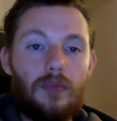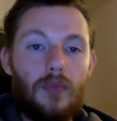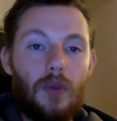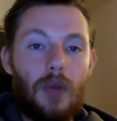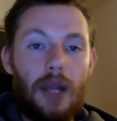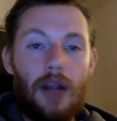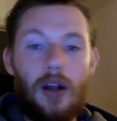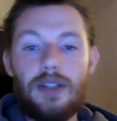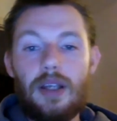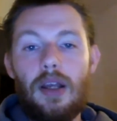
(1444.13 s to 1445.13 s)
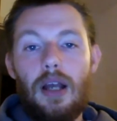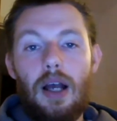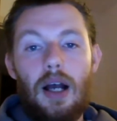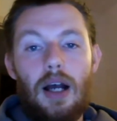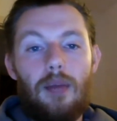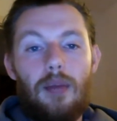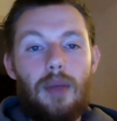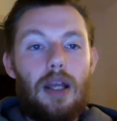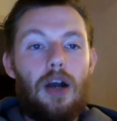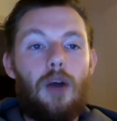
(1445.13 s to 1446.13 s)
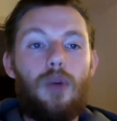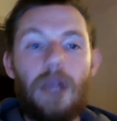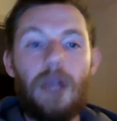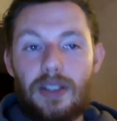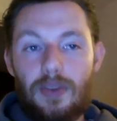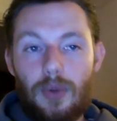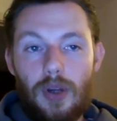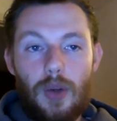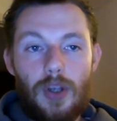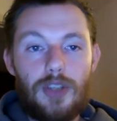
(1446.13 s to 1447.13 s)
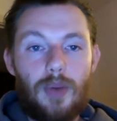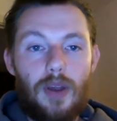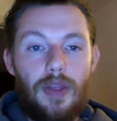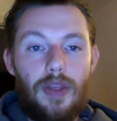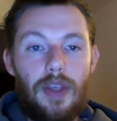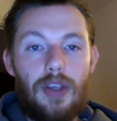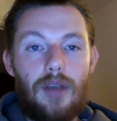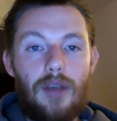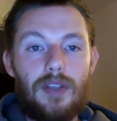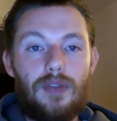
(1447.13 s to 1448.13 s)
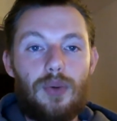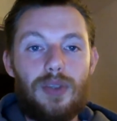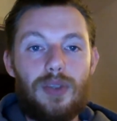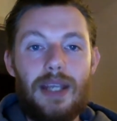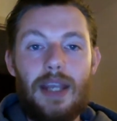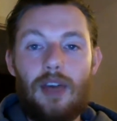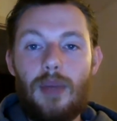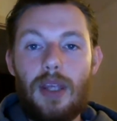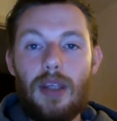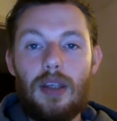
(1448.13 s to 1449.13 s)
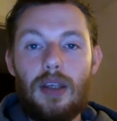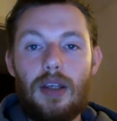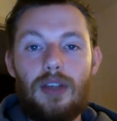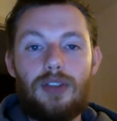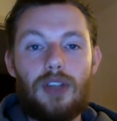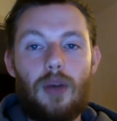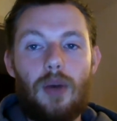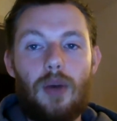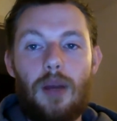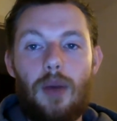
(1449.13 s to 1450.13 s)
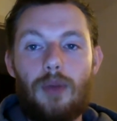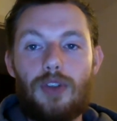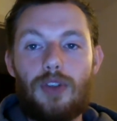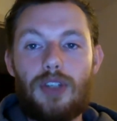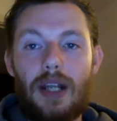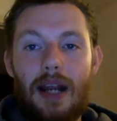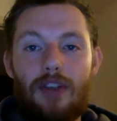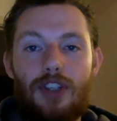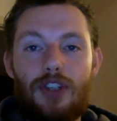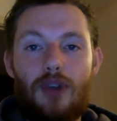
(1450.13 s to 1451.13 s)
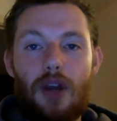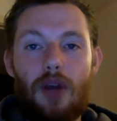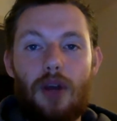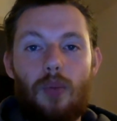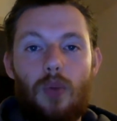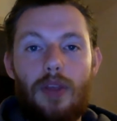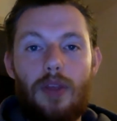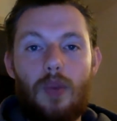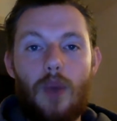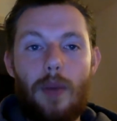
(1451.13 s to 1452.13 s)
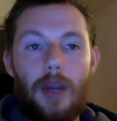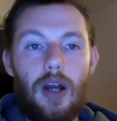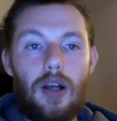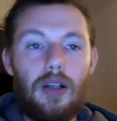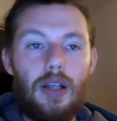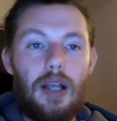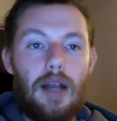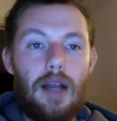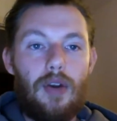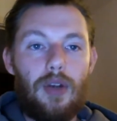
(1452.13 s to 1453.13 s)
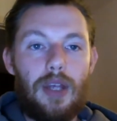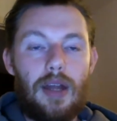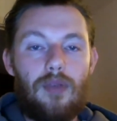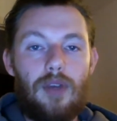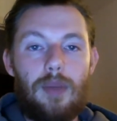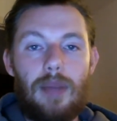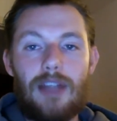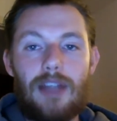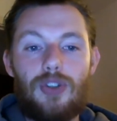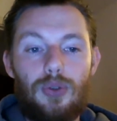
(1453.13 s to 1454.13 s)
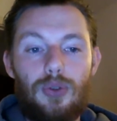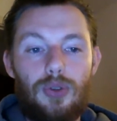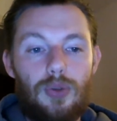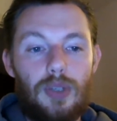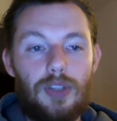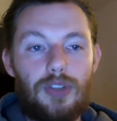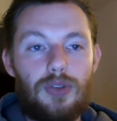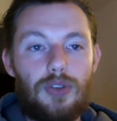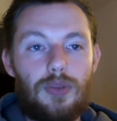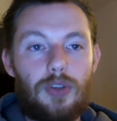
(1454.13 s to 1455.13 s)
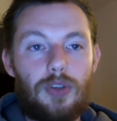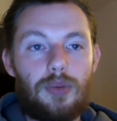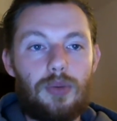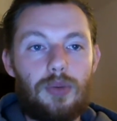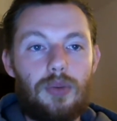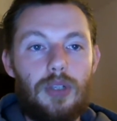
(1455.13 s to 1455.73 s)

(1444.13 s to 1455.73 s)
Okay, guys, I would ask if you've got any questions, but I think you're having difficulty hearing me. So I'm just going to carry straight on with the webinar, and then I'll get that replay to you as soon as possible.